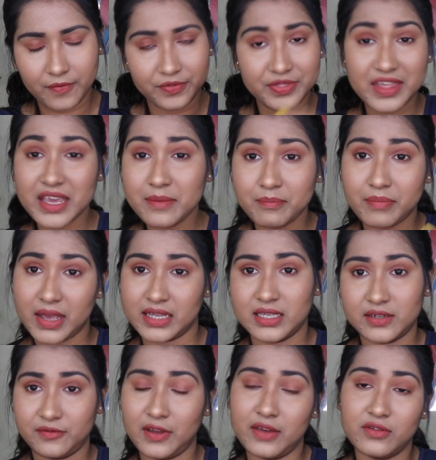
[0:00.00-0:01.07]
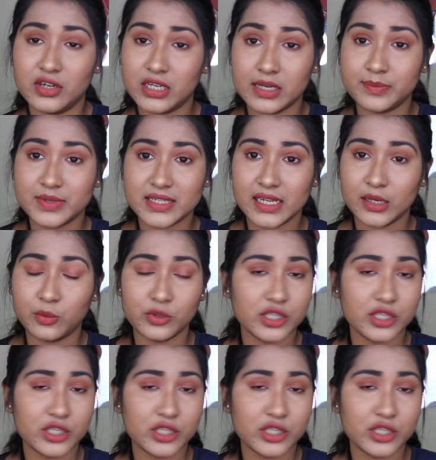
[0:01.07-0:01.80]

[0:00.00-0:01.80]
the best favorite lipstick,